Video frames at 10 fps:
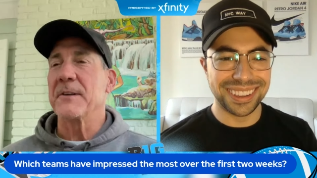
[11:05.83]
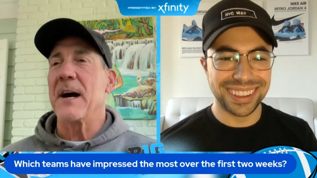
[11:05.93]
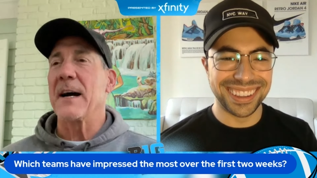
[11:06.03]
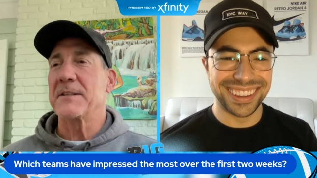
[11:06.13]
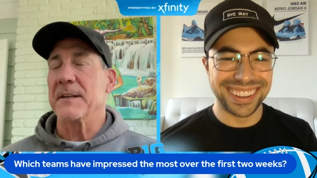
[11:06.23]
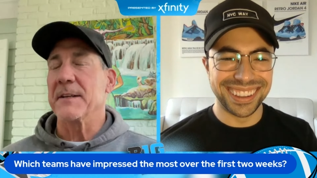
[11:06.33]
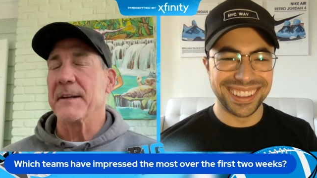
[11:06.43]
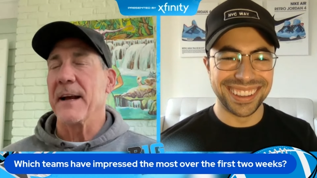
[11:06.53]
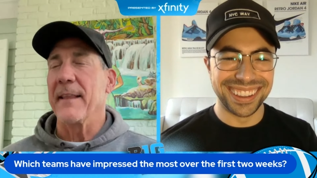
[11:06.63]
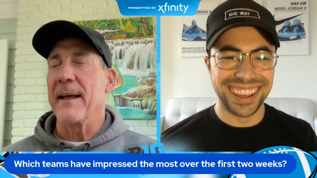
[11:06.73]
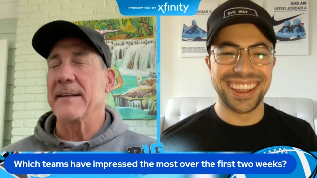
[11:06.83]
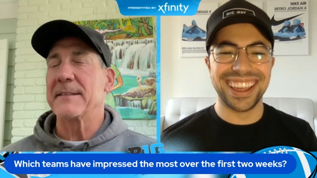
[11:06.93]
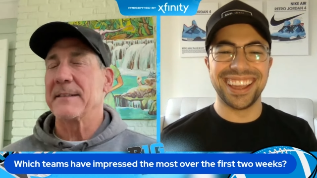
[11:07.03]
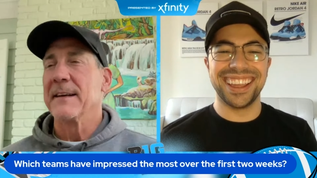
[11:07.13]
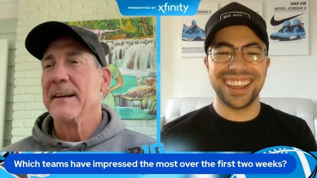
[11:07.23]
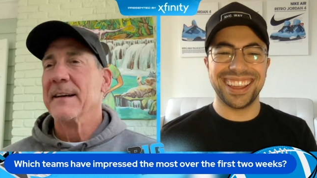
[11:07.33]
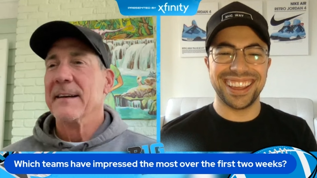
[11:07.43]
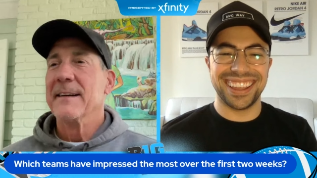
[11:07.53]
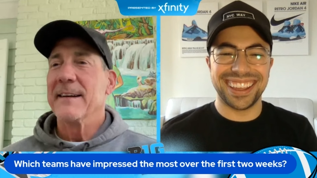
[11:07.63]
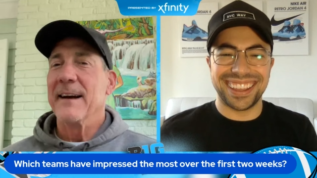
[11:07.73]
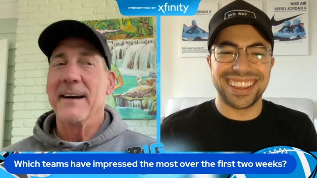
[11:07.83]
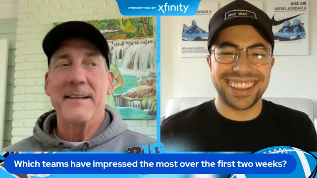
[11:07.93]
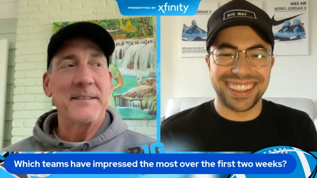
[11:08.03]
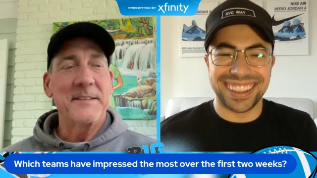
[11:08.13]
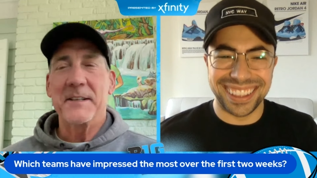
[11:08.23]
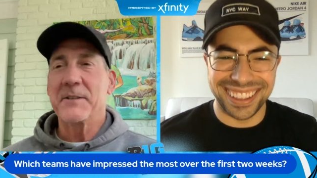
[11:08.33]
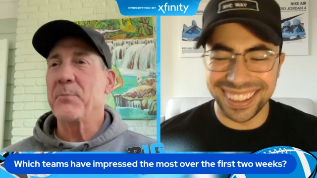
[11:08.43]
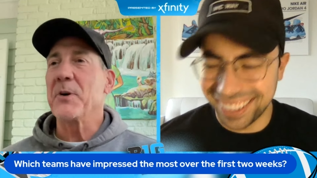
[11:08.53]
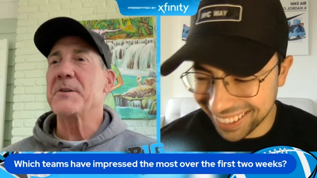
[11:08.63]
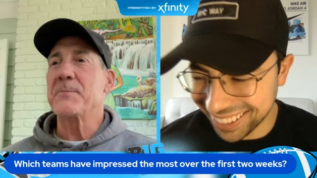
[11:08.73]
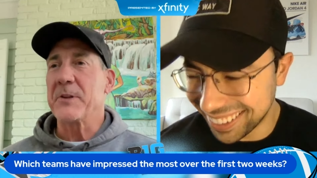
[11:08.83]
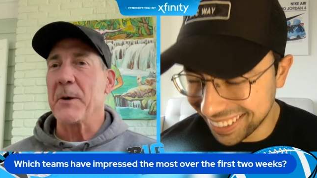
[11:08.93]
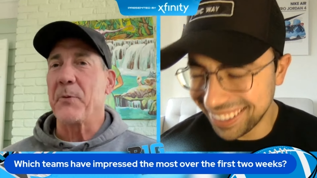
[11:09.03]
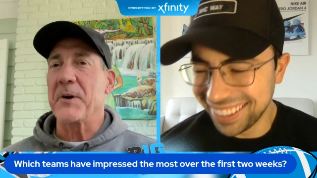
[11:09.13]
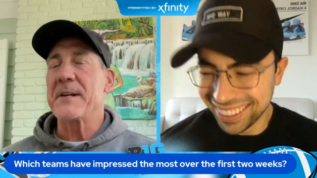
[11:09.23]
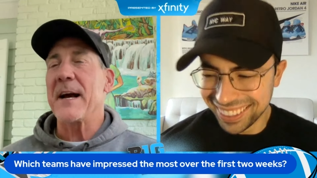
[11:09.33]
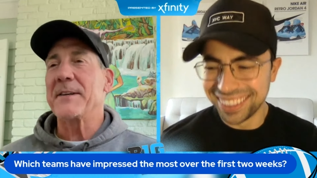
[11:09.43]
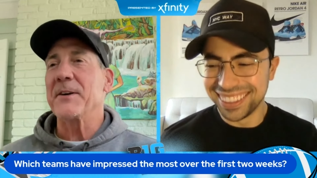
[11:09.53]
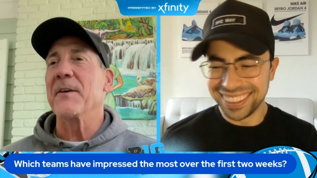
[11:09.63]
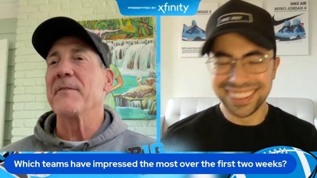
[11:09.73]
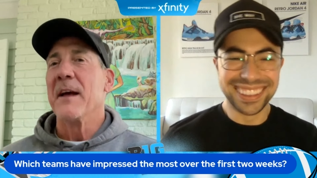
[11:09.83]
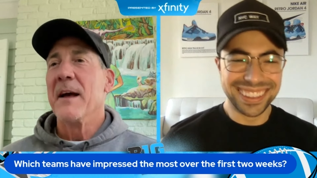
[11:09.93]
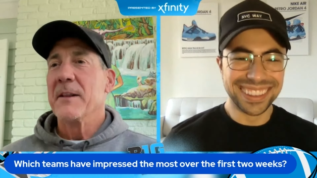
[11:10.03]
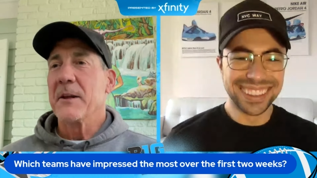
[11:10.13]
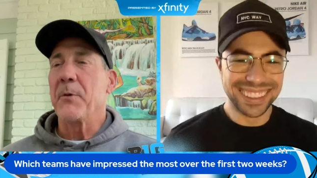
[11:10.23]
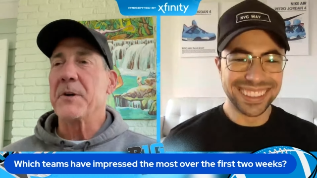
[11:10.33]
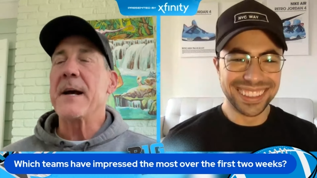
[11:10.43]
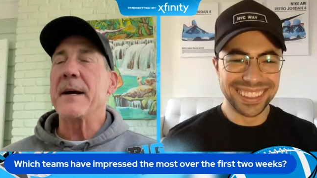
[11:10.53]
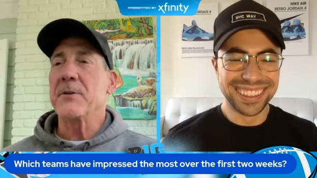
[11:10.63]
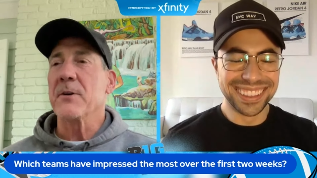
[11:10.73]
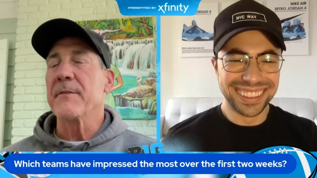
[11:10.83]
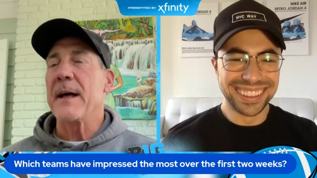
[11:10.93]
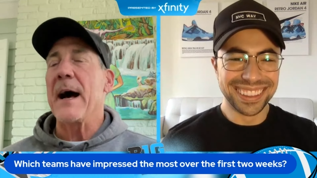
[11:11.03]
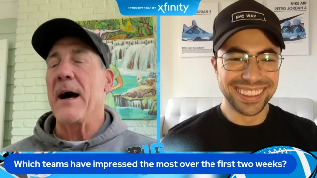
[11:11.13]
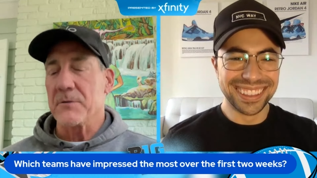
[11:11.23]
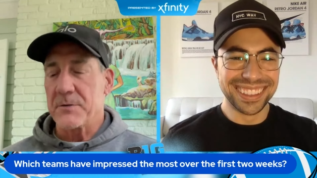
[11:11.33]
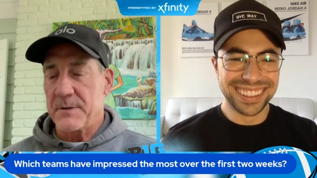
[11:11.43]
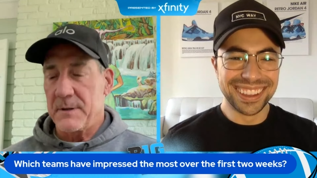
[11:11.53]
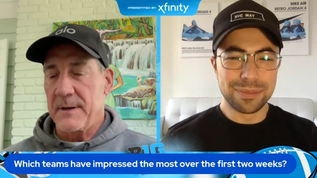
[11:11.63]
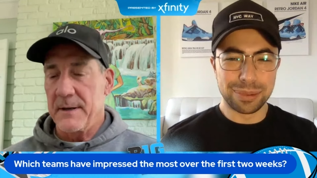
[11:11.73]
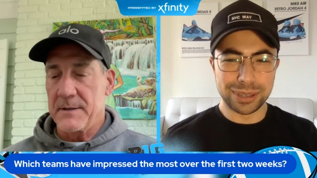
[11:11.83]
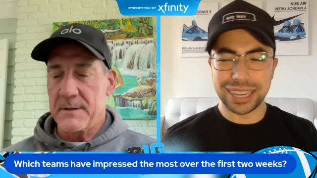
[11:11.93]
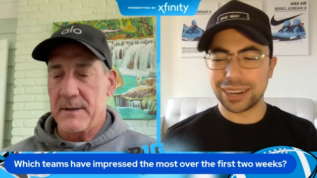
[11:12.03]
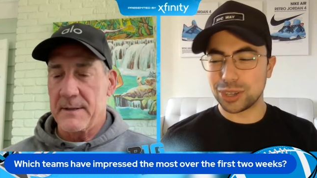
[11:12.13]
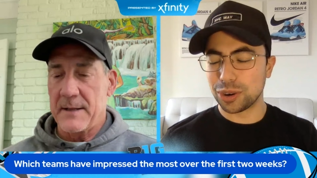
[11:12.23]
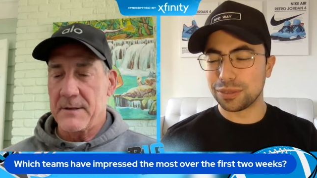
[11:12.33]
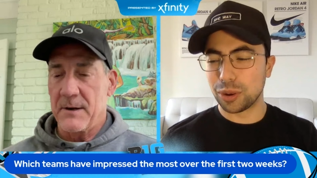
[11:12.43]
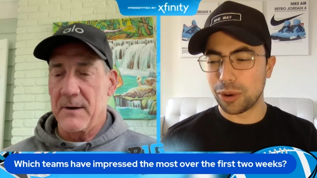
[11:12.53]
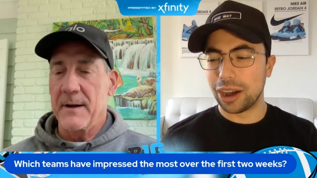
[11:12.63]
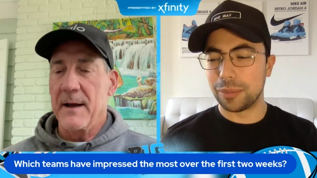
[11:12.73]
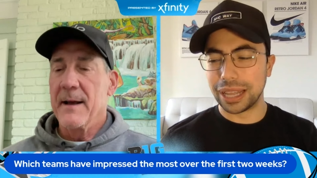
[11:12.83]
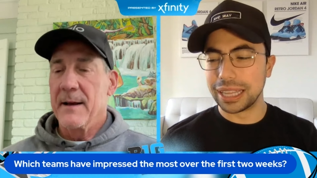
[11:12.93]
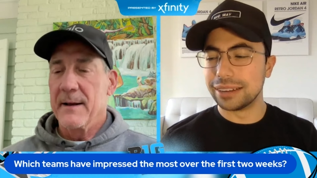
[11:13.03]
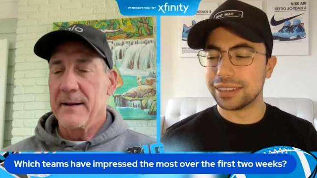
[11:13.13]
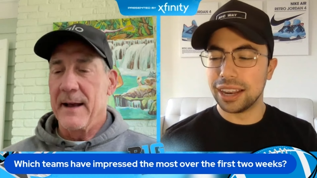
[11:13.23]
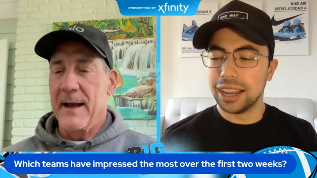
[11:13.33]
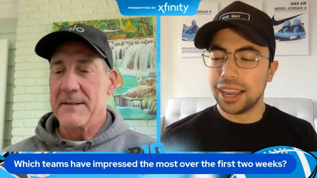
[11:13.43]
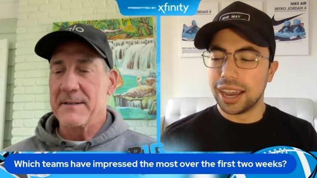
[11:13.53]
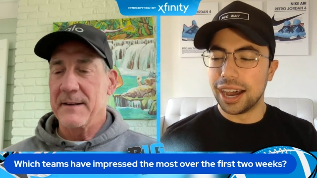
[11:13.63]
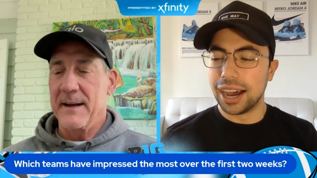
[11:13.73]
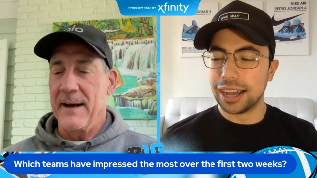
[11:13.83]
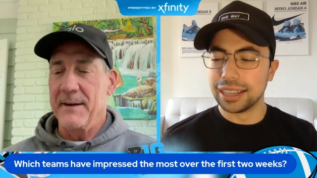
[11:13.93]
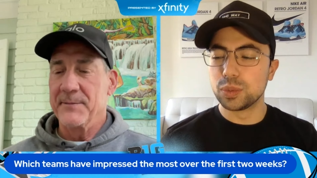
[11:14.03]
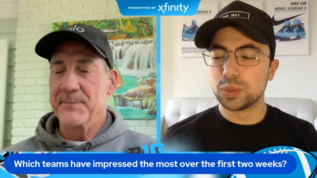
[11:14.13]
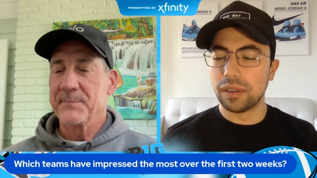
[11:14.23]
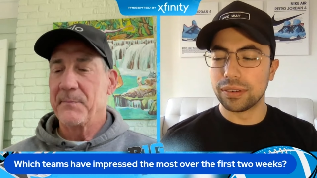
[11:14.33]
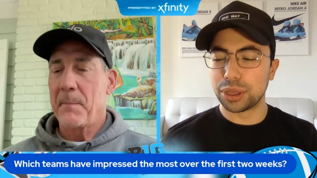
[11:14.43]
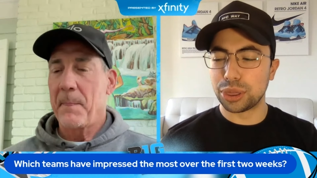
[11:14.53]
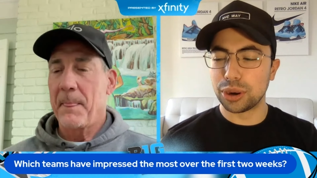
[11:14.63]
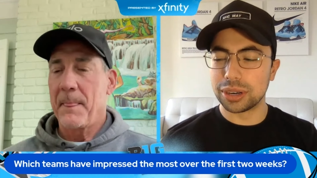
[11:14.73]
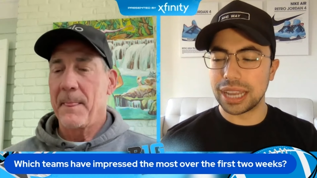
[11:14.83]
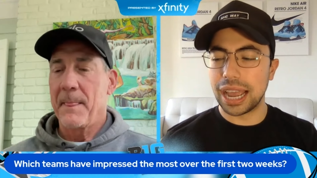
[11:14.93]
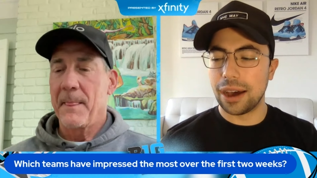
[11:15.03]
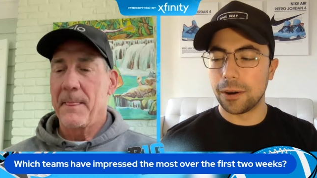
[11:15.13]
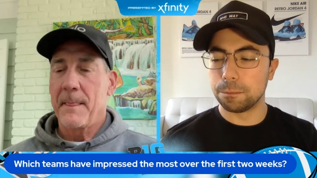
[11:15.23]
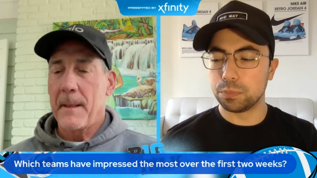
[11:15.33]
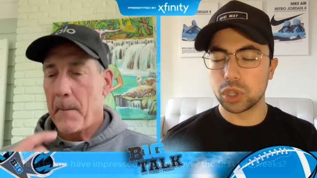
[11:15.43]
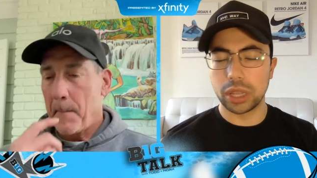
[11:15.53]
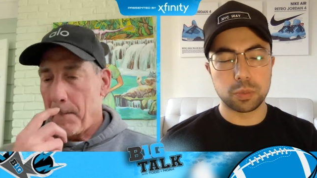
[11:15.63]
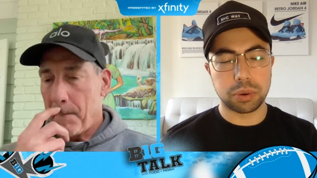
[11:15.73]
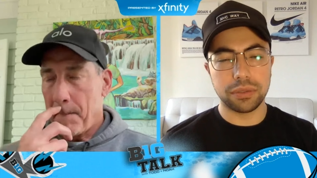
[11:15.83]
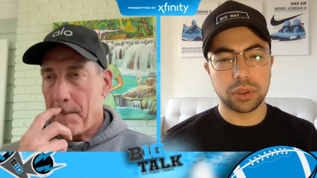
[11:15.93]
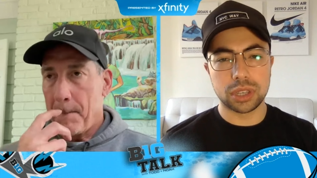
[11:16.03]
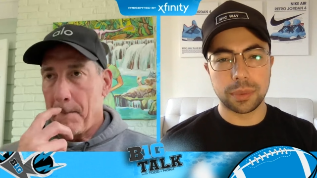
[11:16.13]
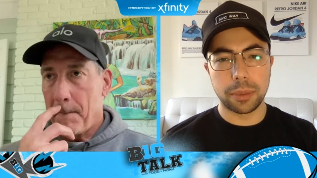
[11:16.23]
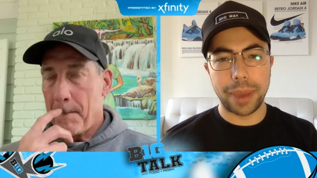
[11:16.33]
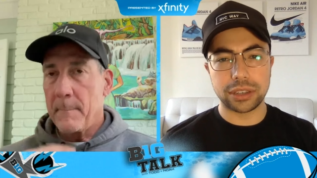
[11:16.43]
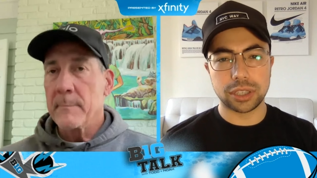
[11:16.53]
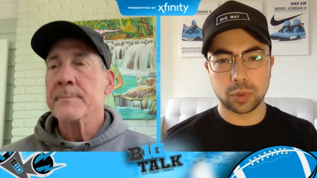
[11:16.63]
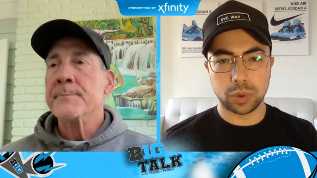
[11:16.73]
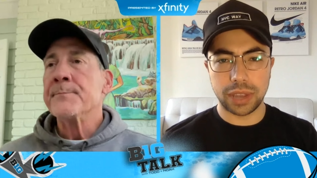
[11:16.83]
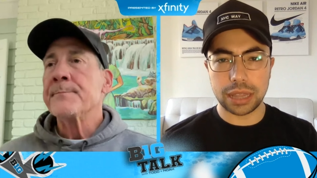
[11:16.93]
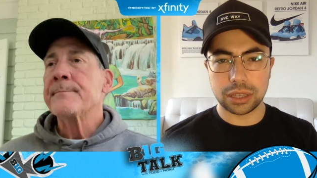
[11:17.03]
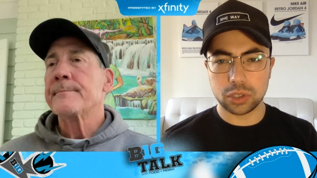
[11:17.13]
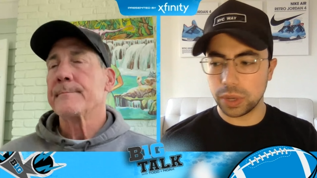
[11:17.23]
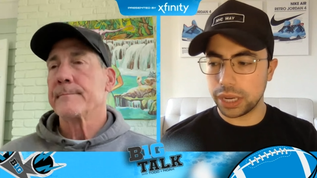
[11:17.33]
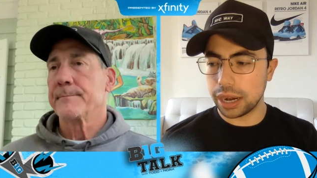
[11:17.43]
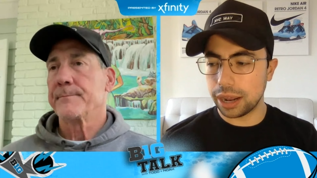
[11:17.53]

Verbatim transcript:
Speaker 1: dachshund. Yeah, that's the protector of the house.
Speaker 2: Protector of the realm. I love it. Yes. Let's move over to third down. So let's preview some of the matchups we've got this week on